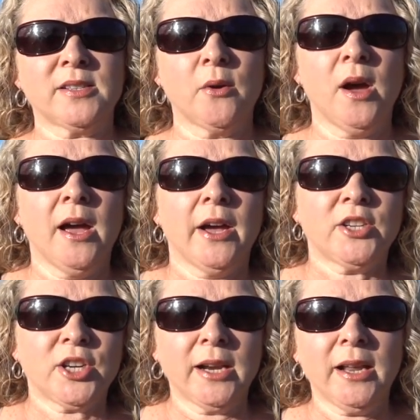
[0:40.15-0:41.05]
so
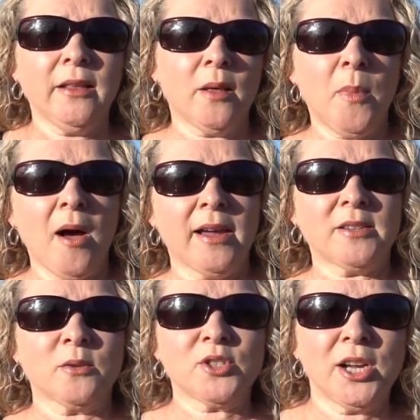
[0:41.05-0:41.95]
shunning the
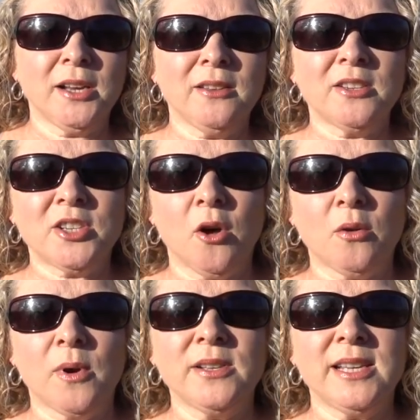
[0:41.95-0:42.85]
pikes or shunning the
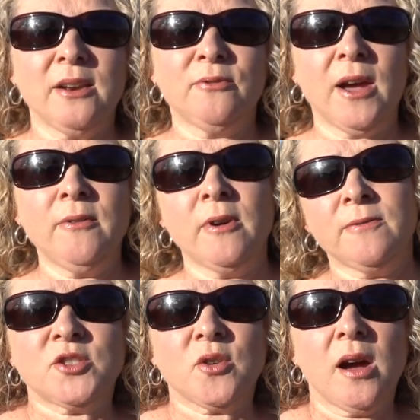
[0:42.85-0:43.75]
toll roads in favor
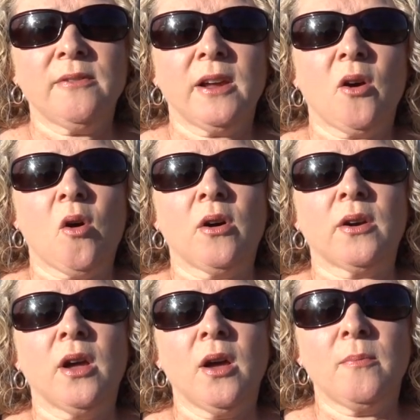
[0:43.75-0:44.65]
of driving on